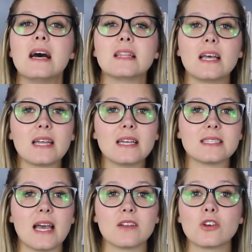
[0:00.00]
Like I
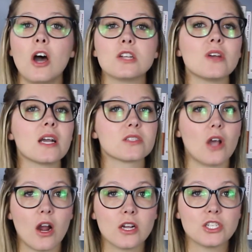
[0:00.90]
said, contracts
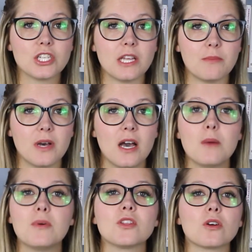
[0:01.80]
aren't cheap,
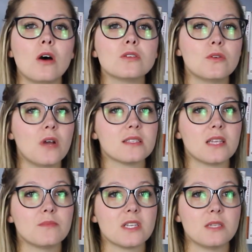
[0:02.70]
but they're also not
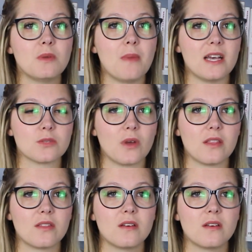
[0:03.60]
something to be messed with.